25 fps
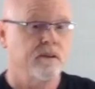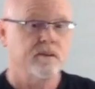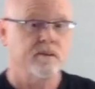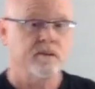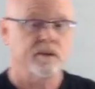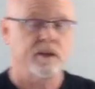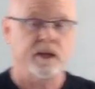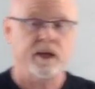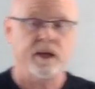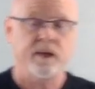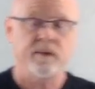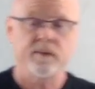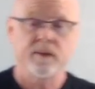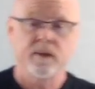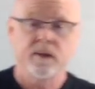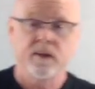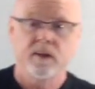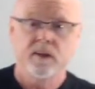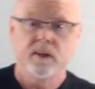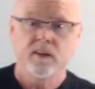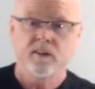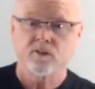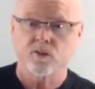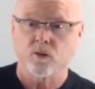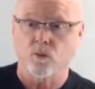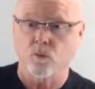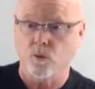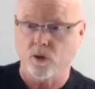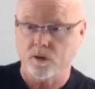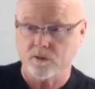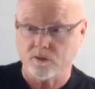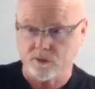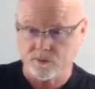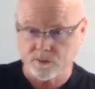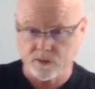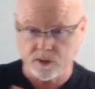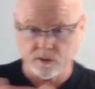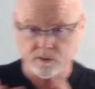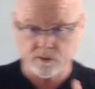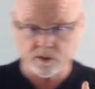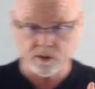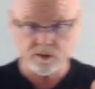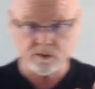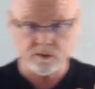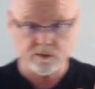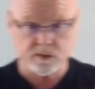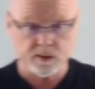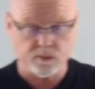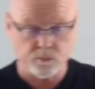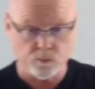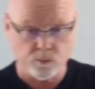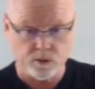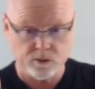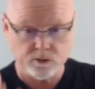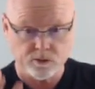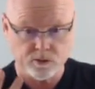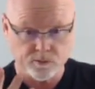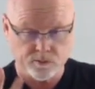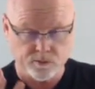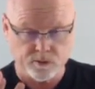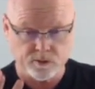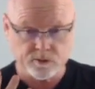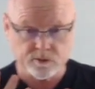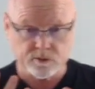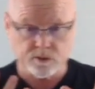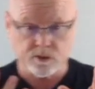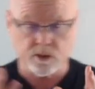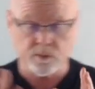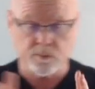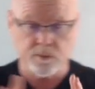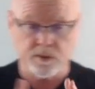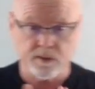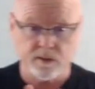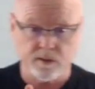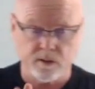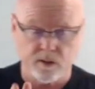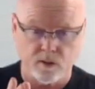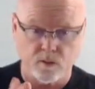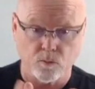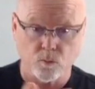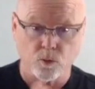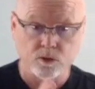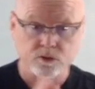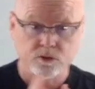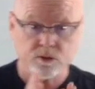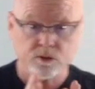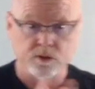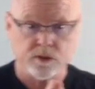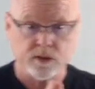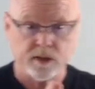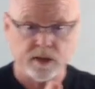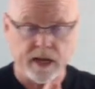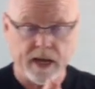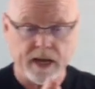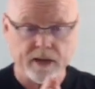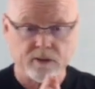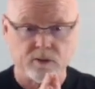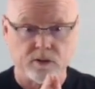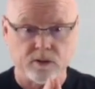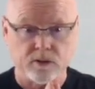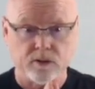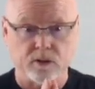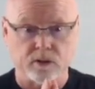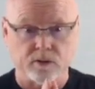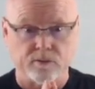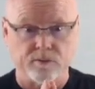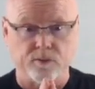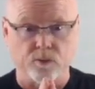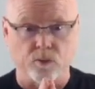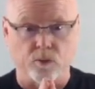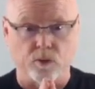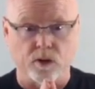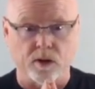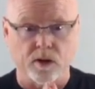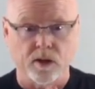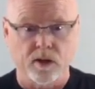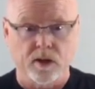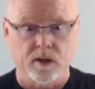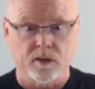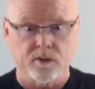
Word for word: Okay? So once you've gone through the set, once you've determined what you're going to actually look for,